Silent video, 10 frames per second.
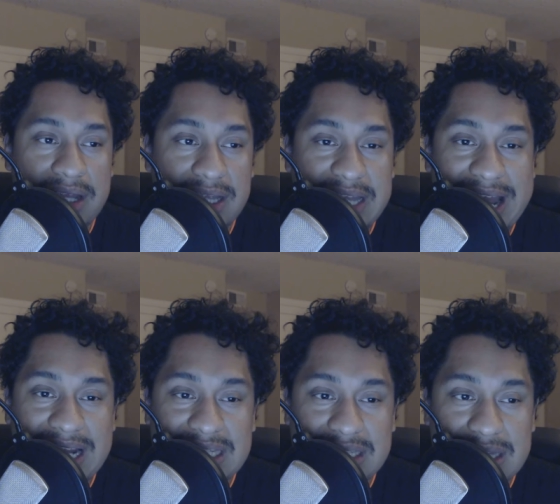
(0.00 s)
in the
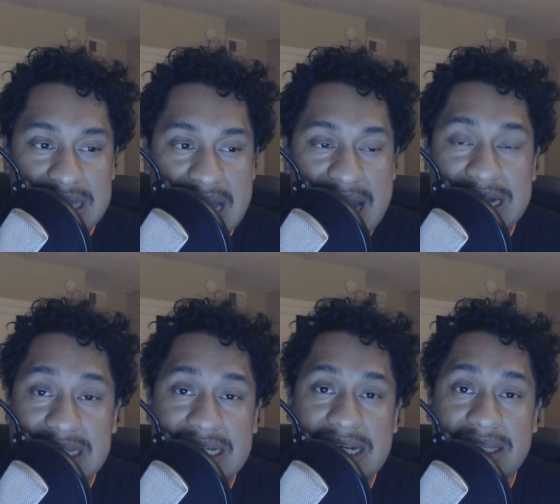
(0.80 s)
last
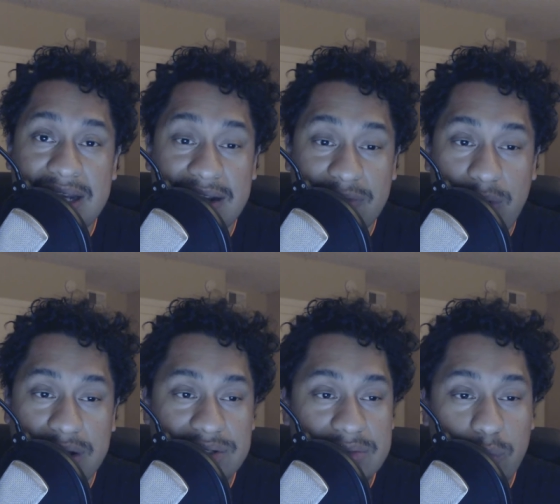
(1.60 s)
nineteen that I've
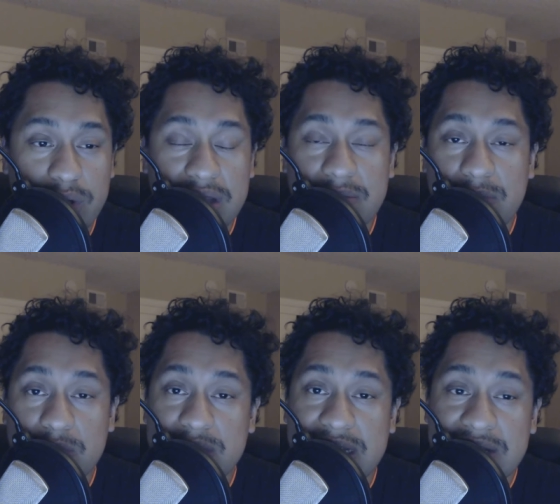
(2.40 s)
watched. The one of the
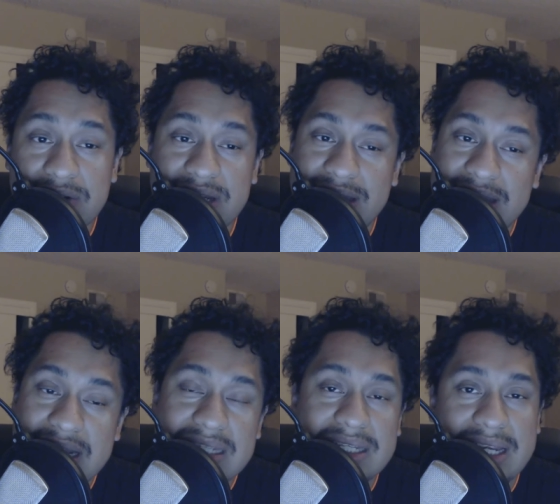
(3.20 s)
most entertaining.
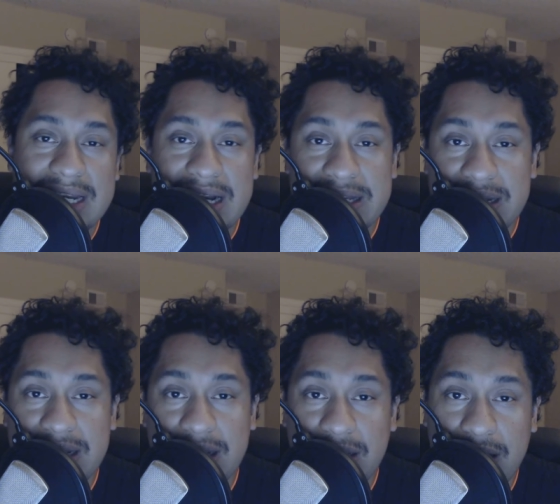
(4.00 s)
Yes, it
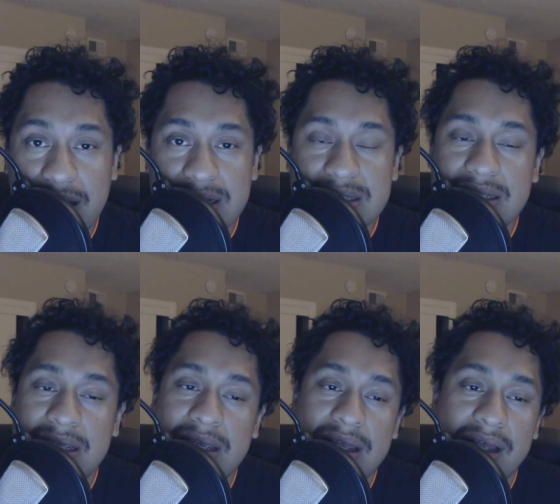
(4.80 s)
ended in a
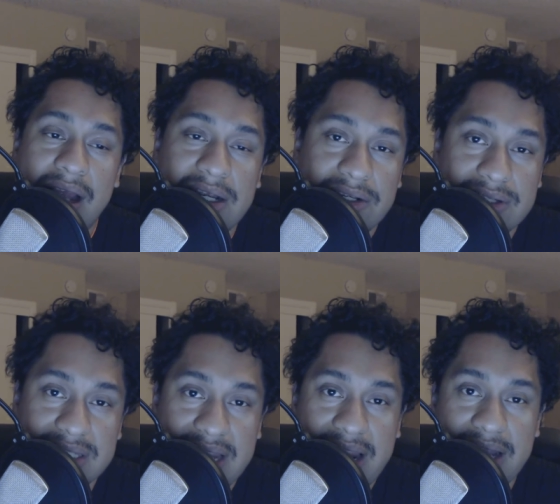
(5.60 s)
loss. I
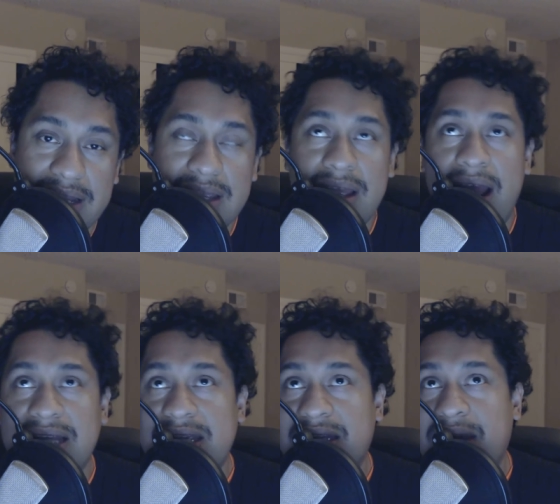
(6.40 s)
understand.
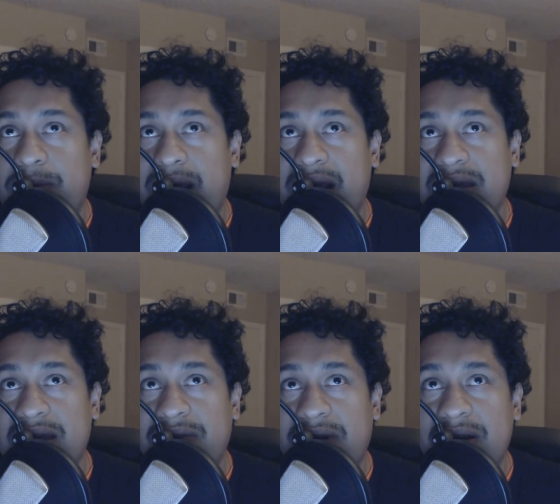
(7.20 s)
I take that back. I
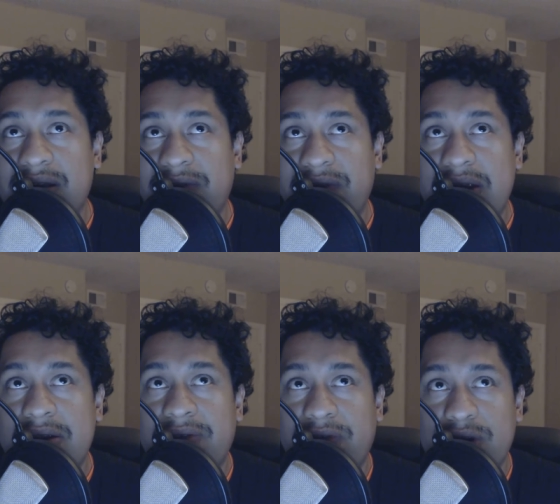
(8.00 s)
think the very the
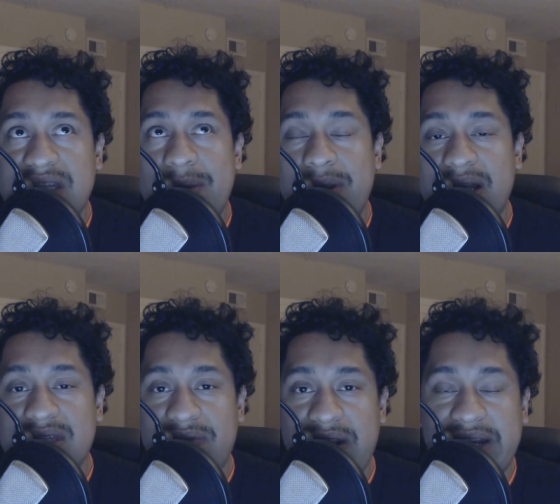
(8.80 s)
very first game
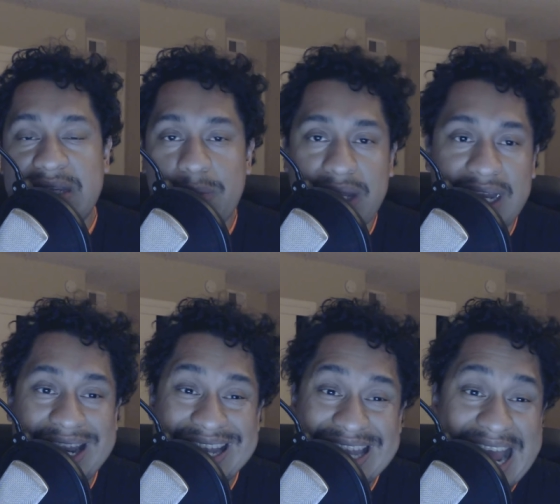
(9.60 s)
against the Vikings Monday
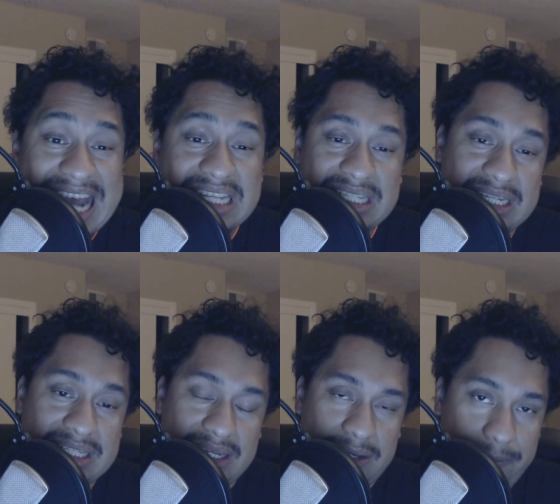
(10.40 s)
night last
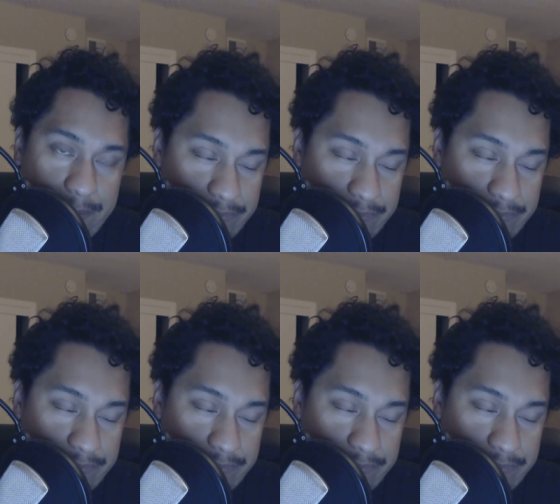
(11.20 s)
season